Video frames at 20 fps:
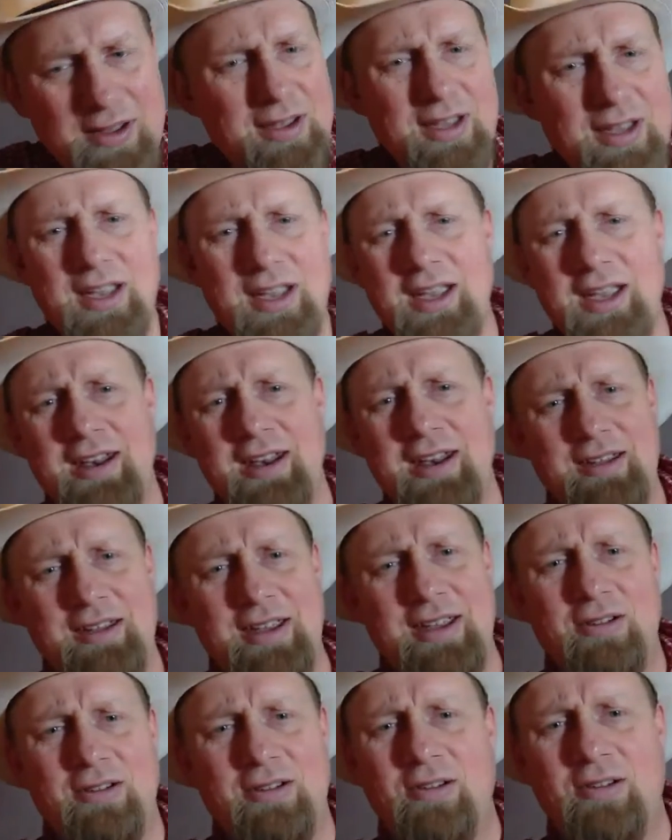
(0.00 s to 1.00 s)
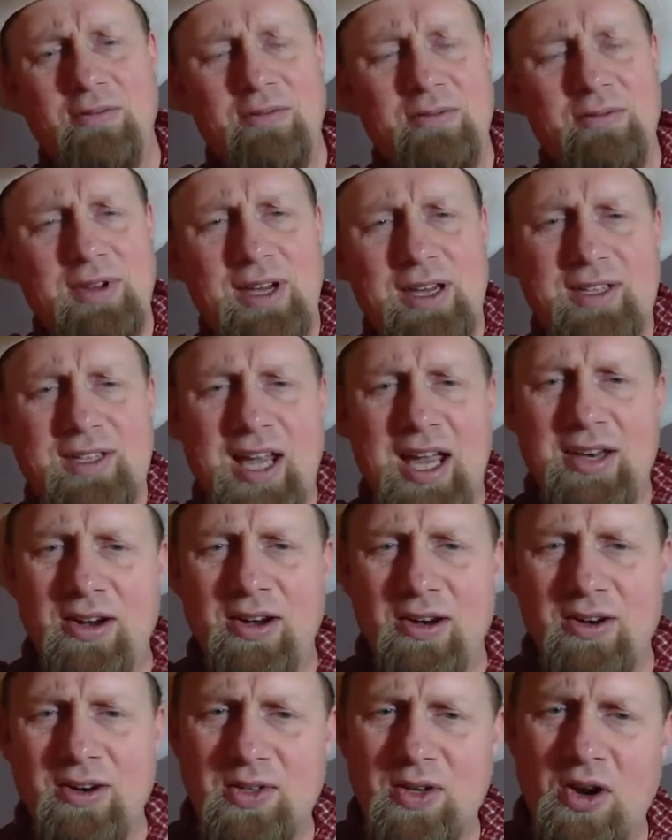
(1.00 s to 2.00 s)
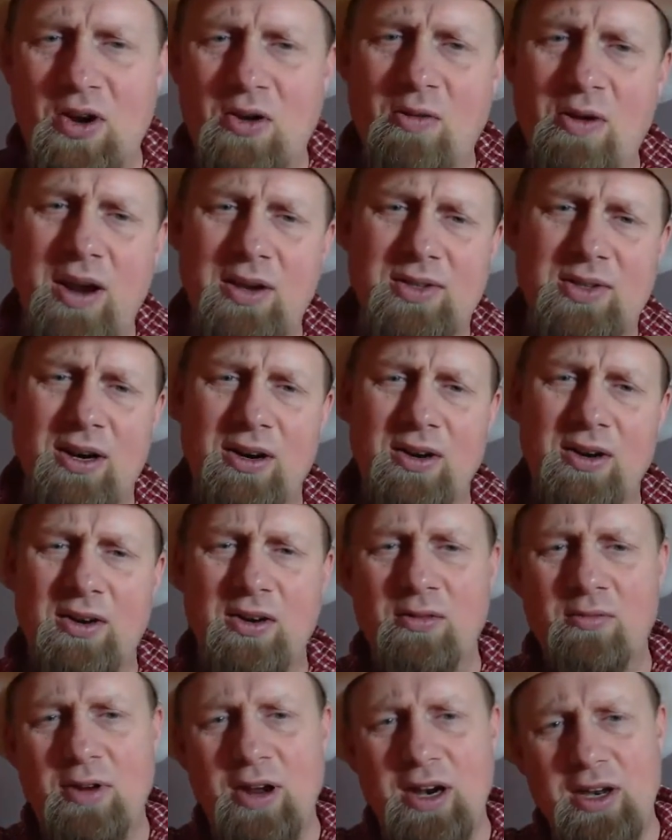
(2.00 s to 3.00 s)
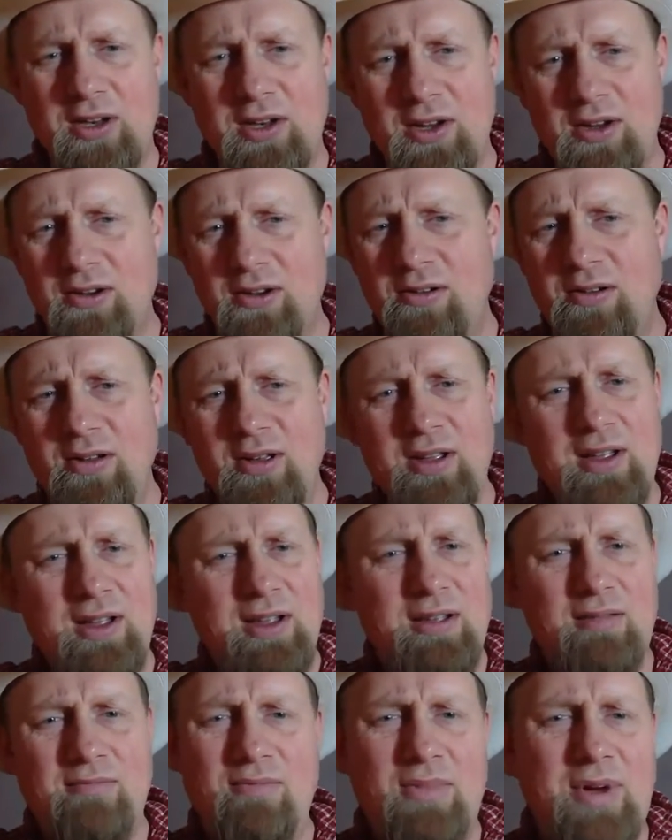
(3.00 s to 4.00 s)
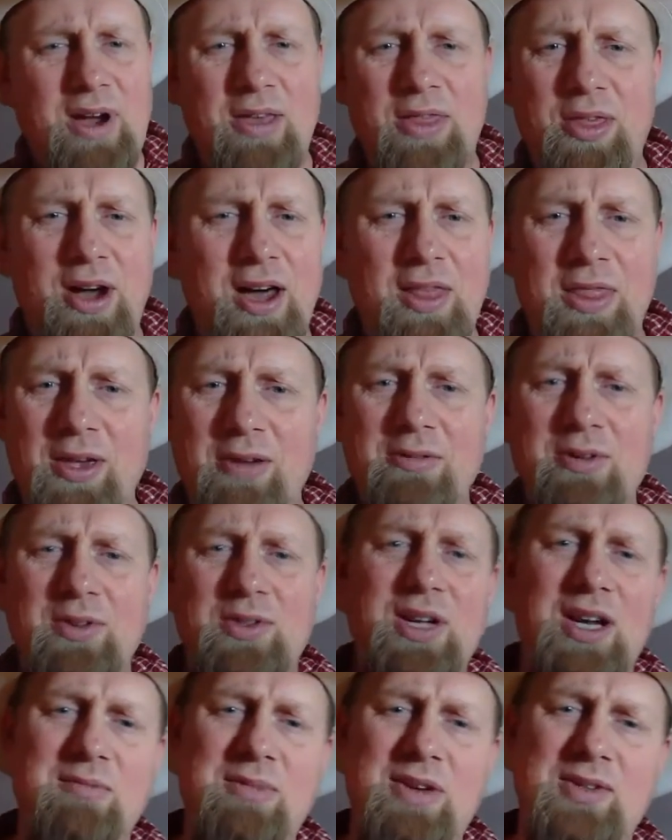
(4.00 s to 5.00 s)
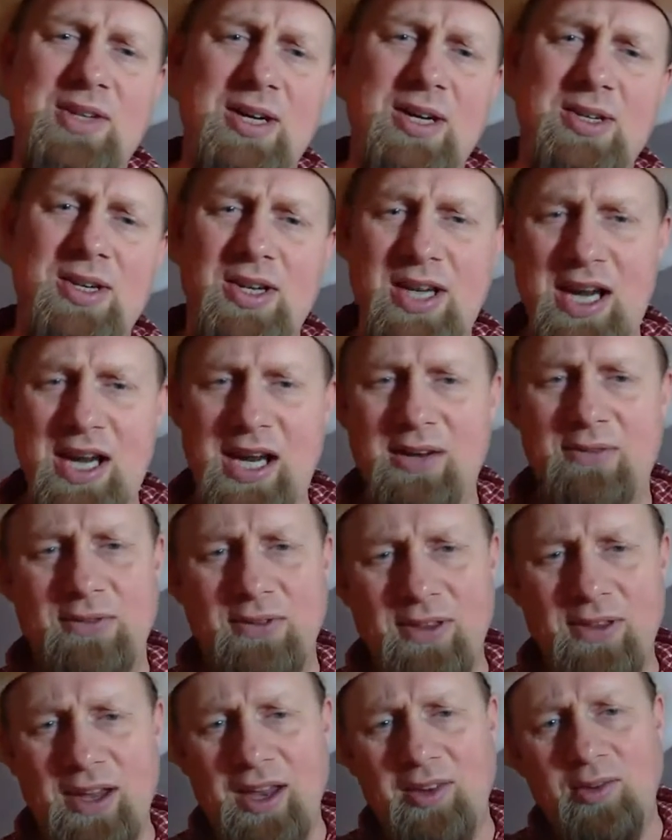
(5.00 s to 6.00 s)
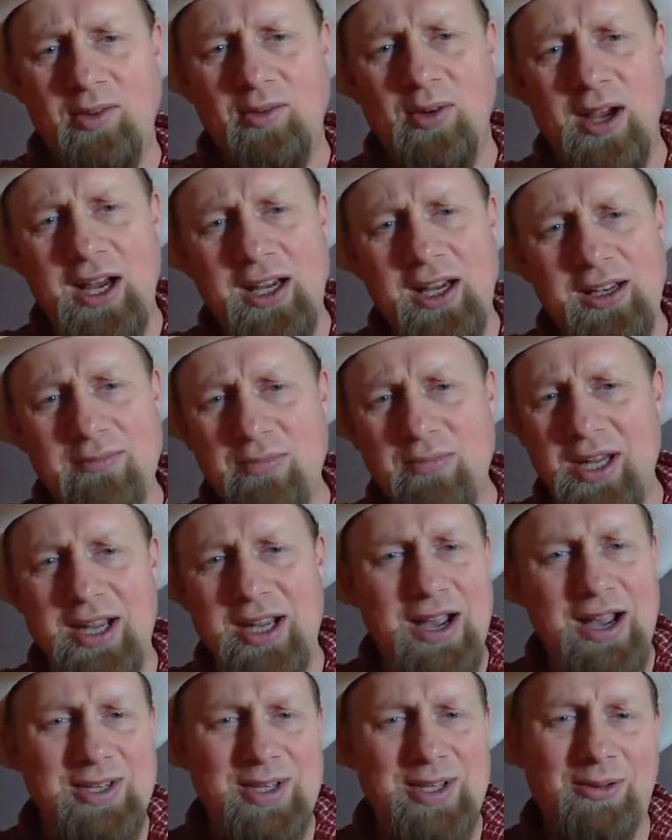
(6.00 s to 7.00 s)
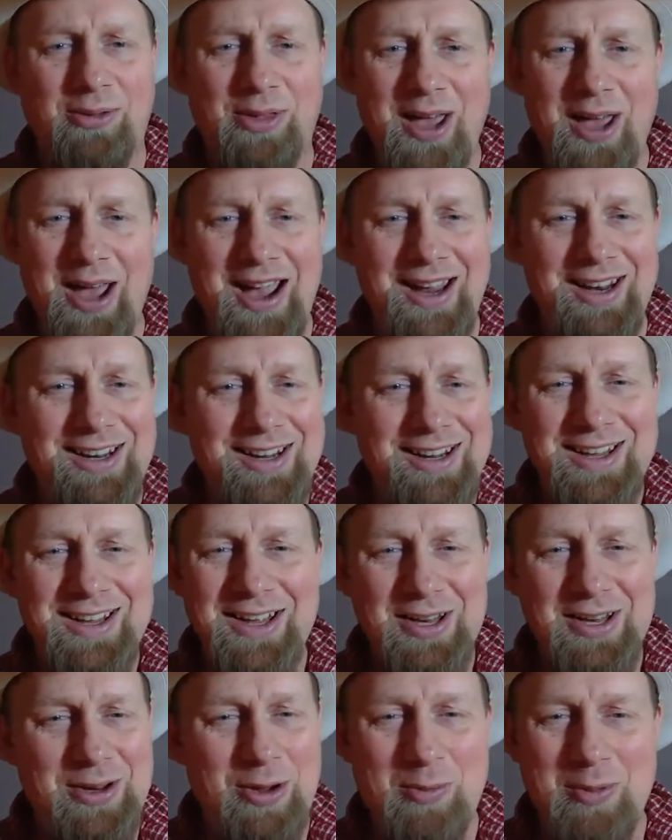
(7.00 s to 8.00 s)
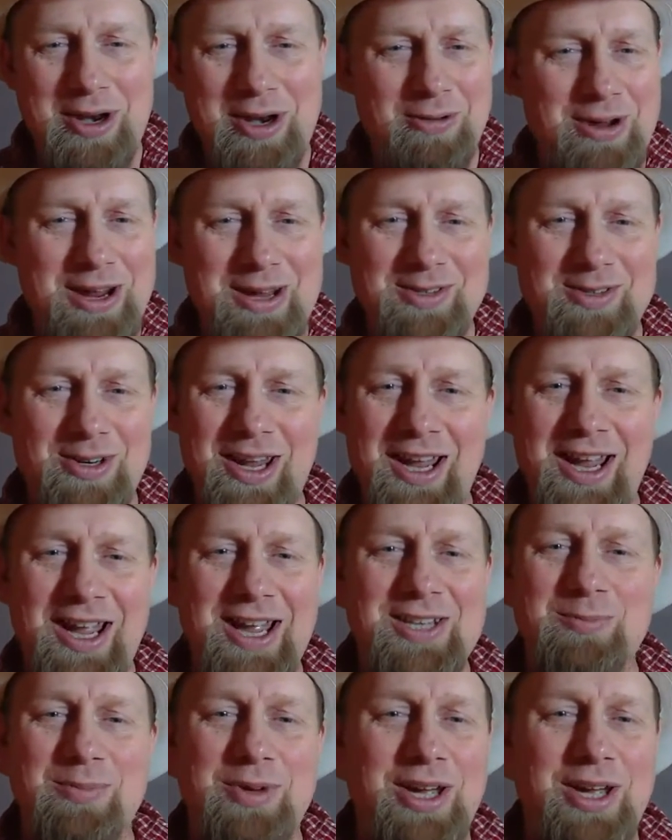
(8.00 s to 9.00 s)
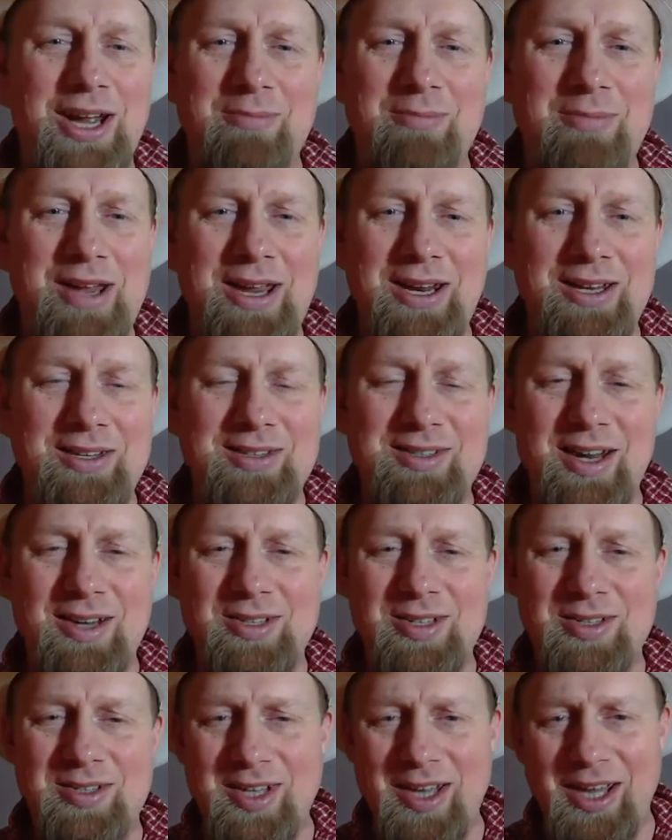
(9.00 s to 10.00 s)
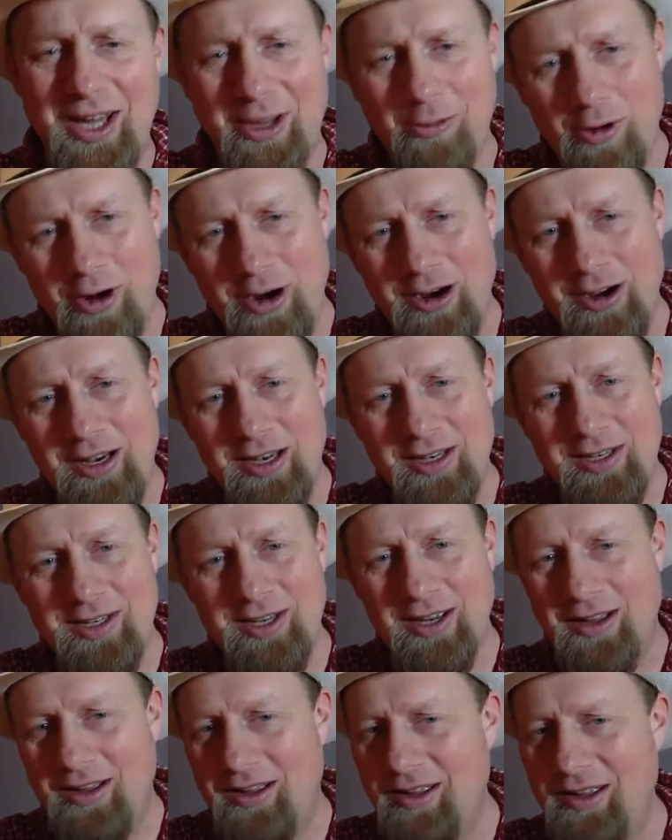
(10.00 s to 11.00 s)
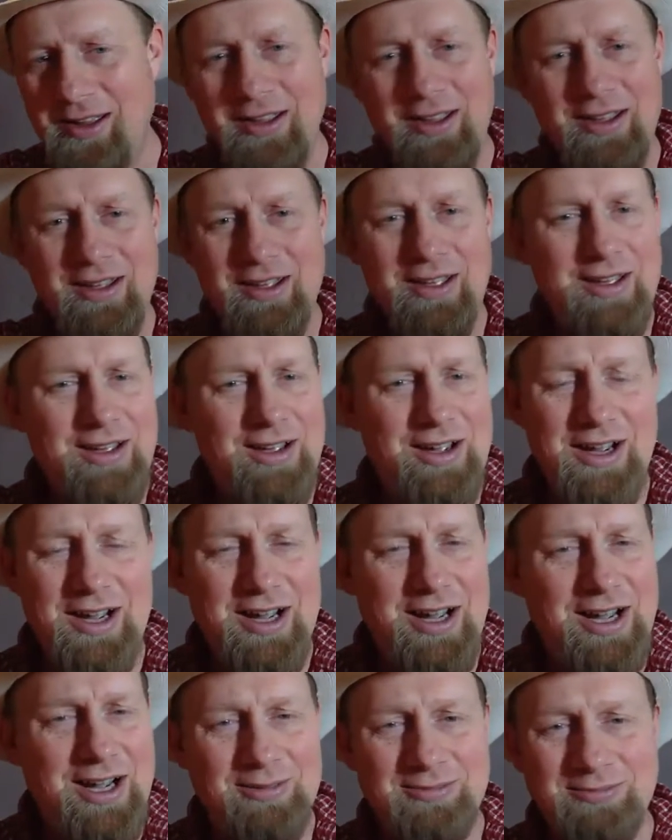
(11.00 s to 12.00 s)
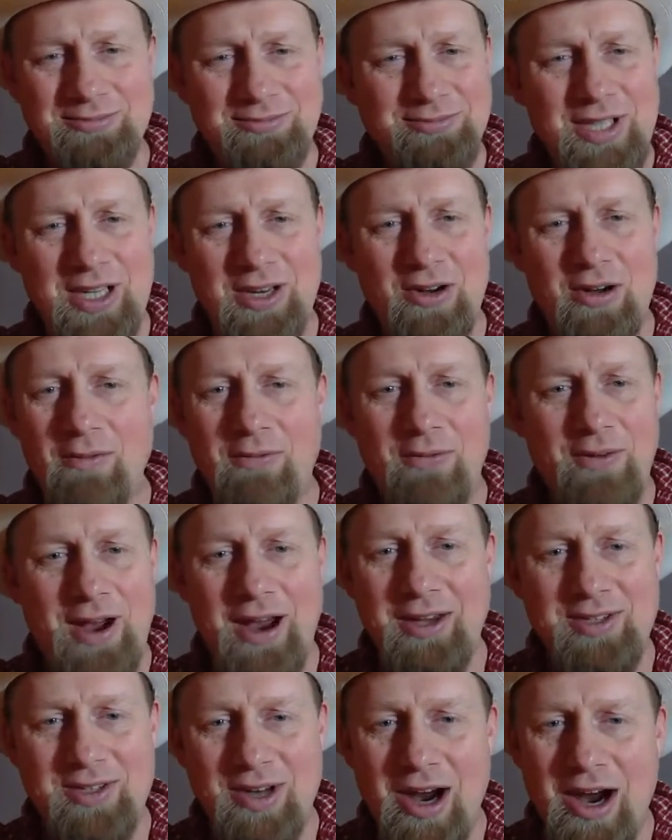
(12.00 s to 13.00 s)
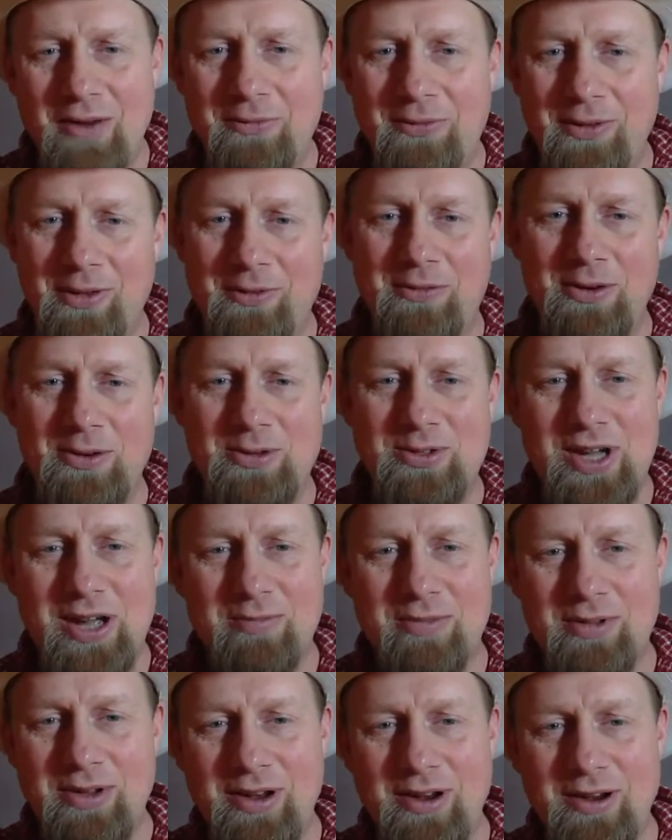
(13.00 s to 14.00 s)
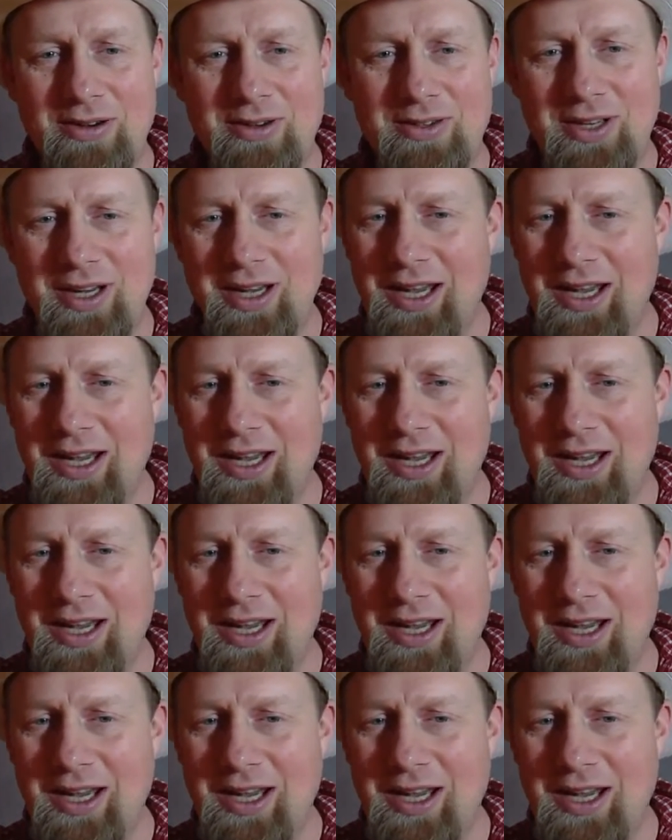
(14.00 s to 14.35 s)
And 10 years ago when I started doing what I do, I thought there was going to be such a need for this, right? Because of that, nobody raised their hands. But I mean, it's such a silly word until, I started for the first couple of years.